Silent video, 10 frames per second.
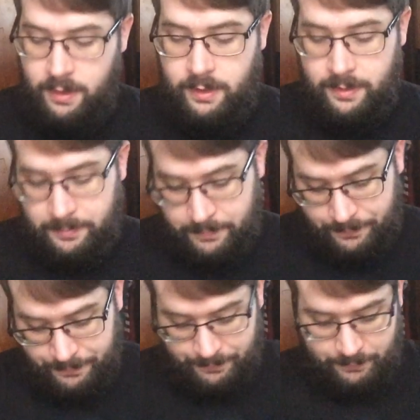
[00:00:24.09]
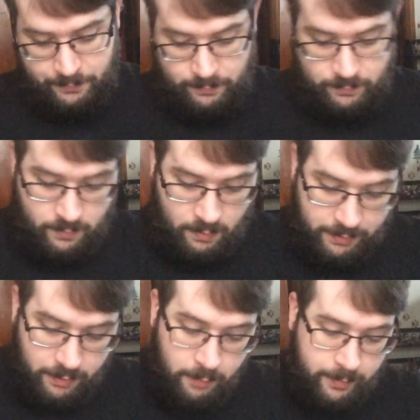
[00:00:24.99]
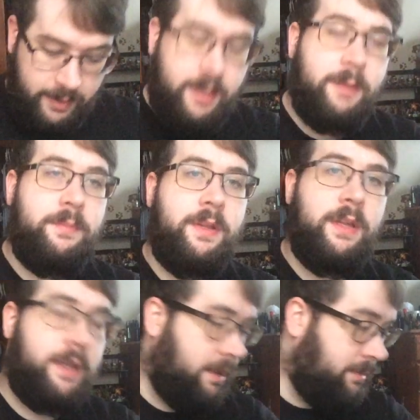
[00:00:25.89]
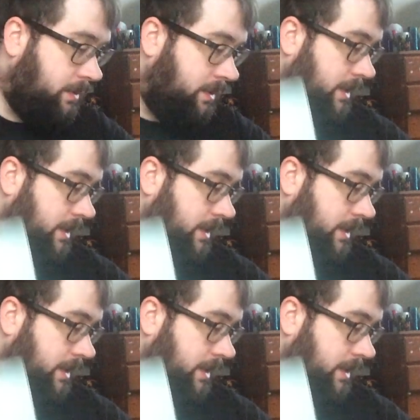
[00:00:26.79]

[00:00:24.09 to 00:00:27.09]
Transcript: Um, when you open it up, it comes